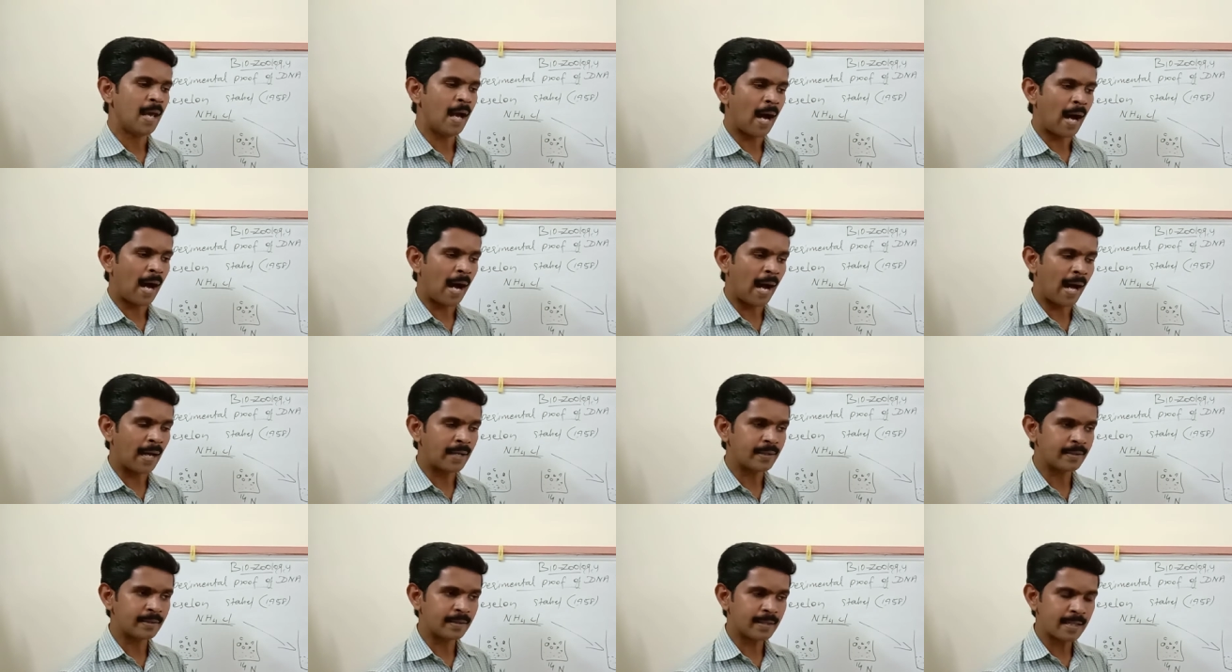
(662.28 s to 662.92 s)

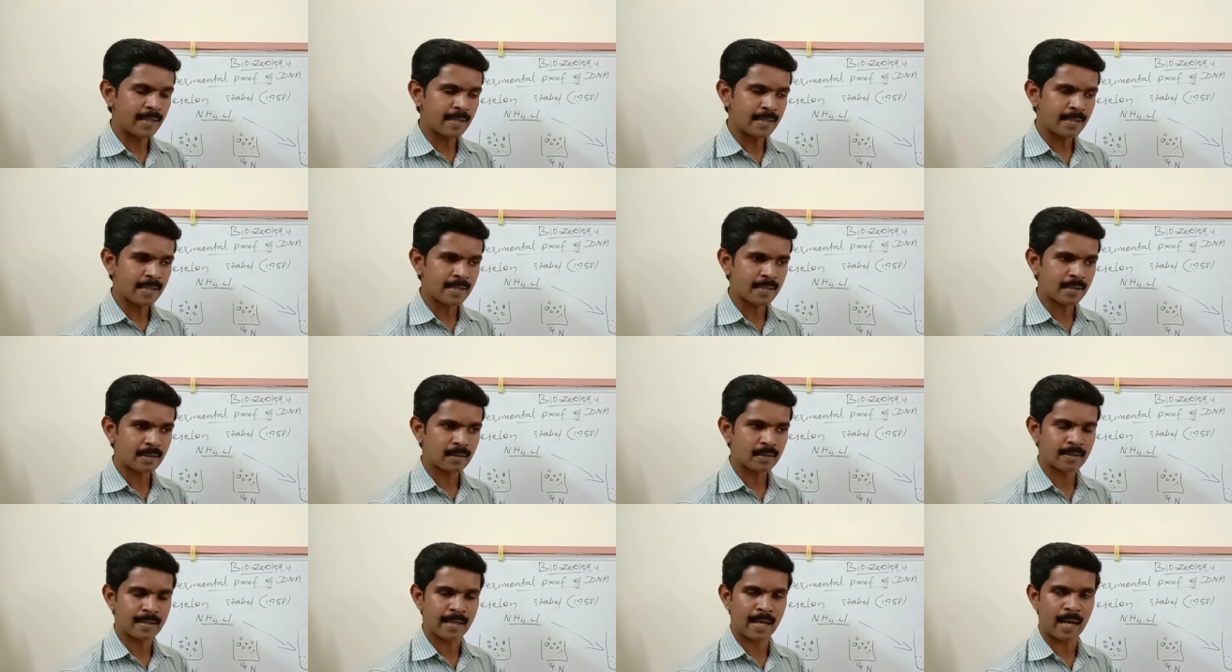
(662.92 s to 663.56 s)
and
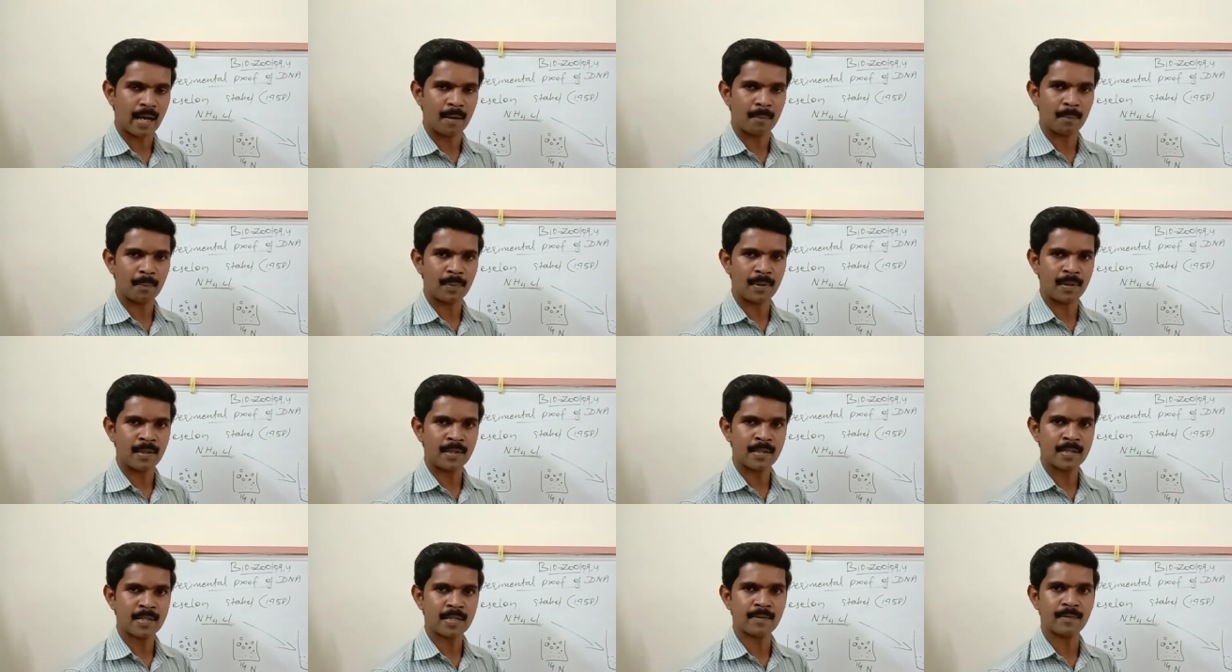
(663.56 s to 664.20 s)
these
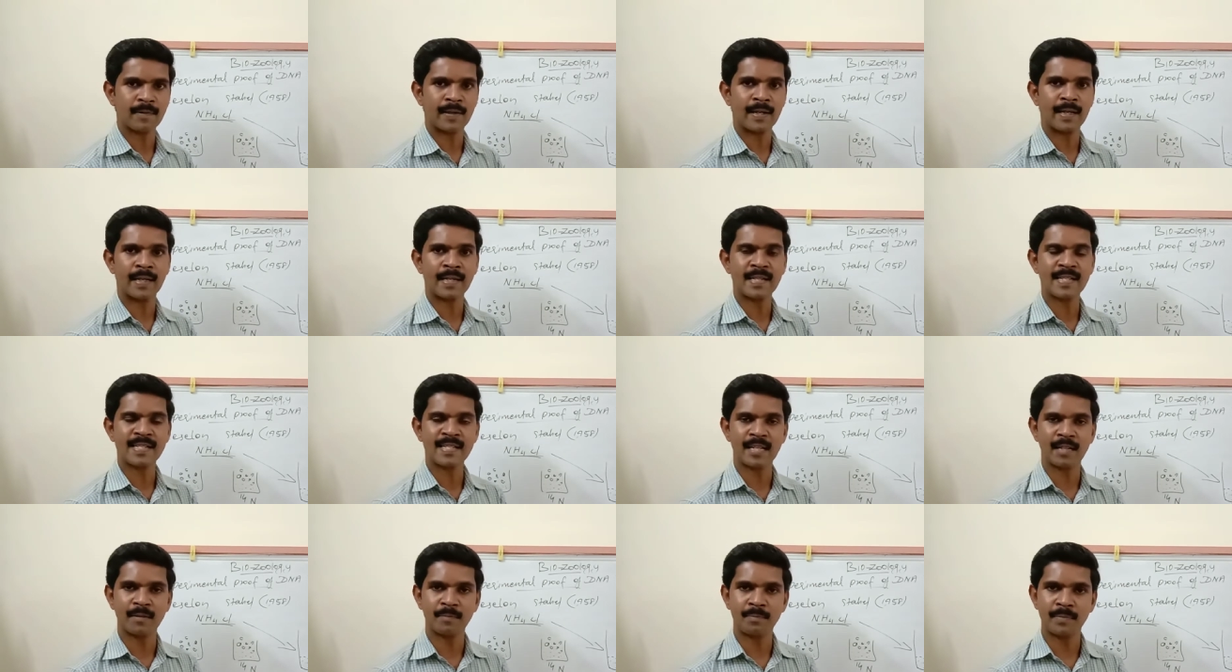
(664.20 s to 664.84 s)
samples were
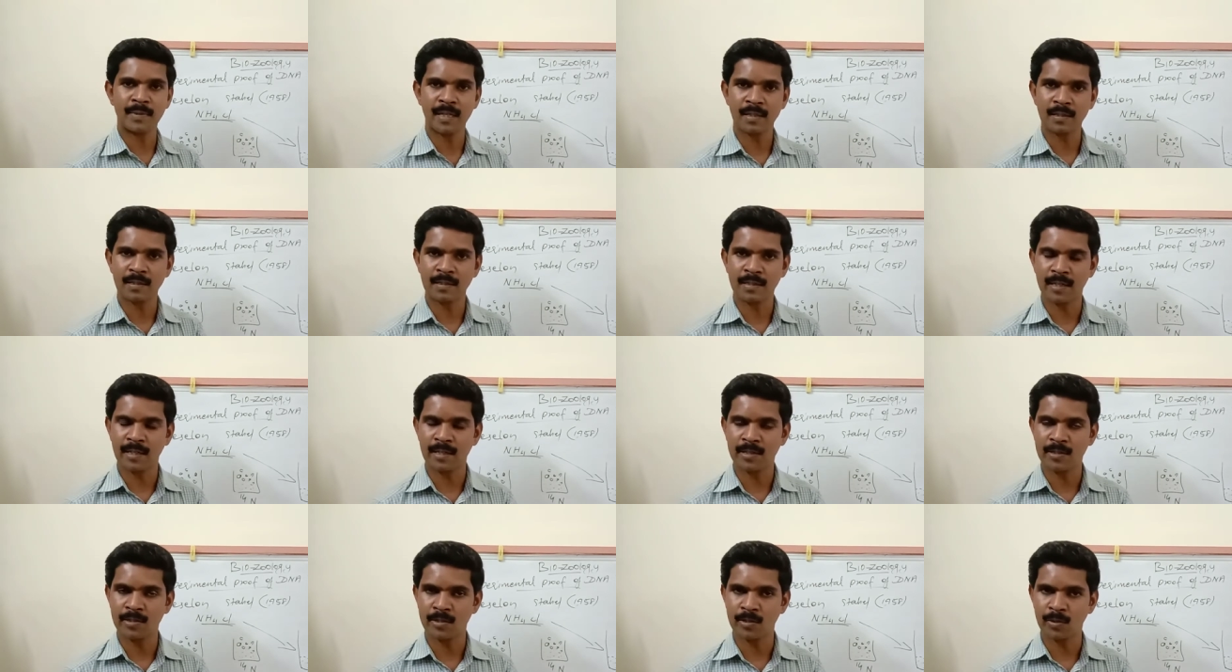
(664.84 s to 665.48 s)

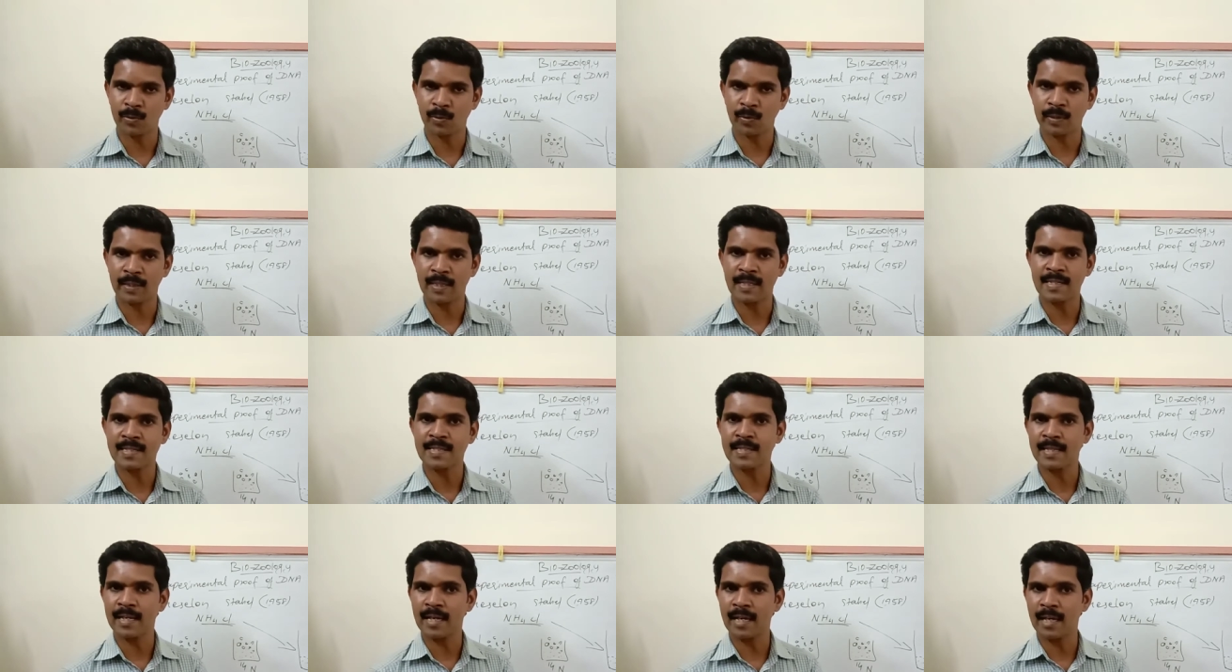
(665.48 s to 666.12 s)
subjected to the
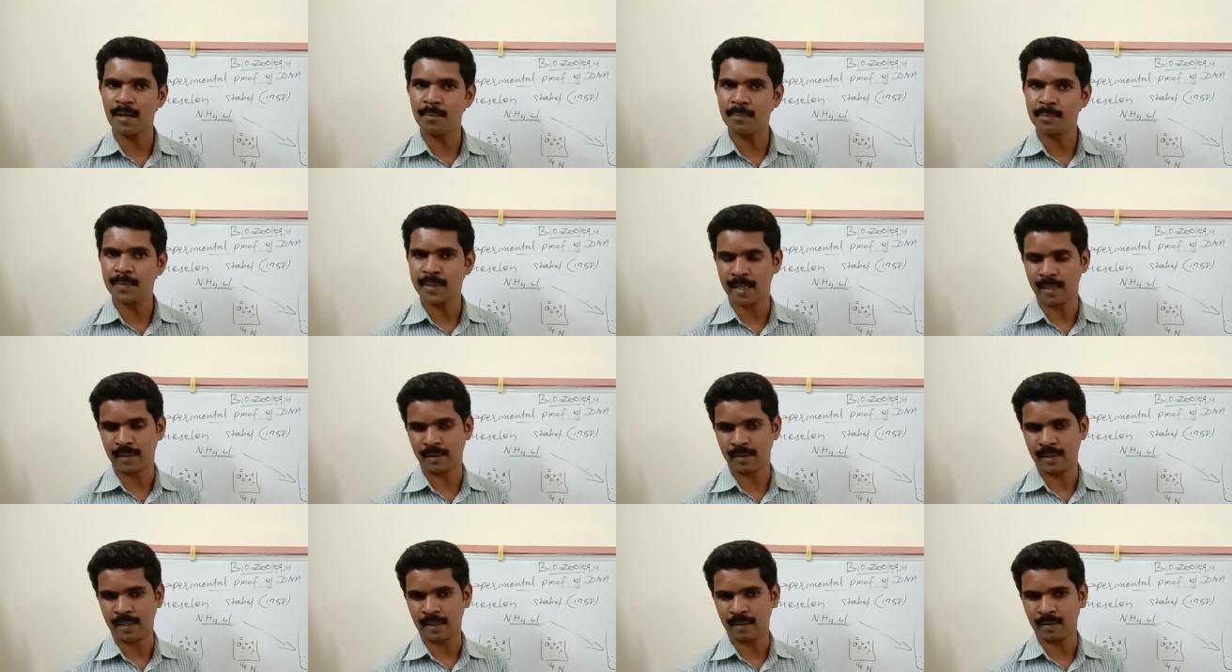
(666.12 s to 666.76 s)
same
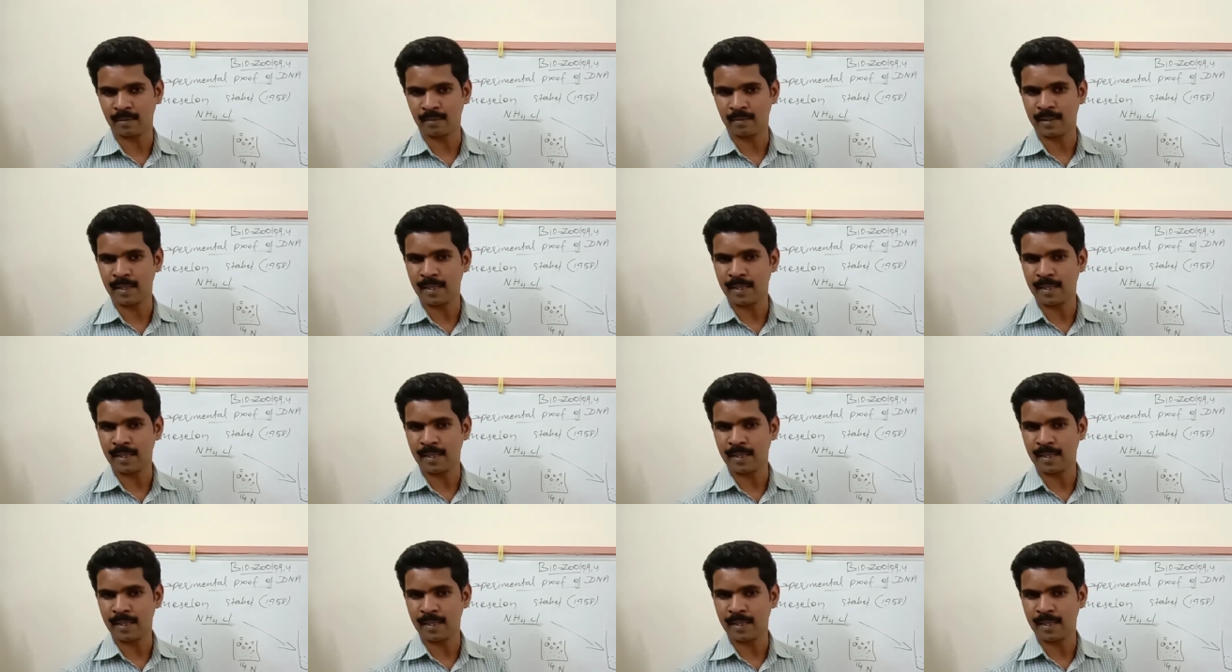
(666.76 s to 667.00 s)
technique,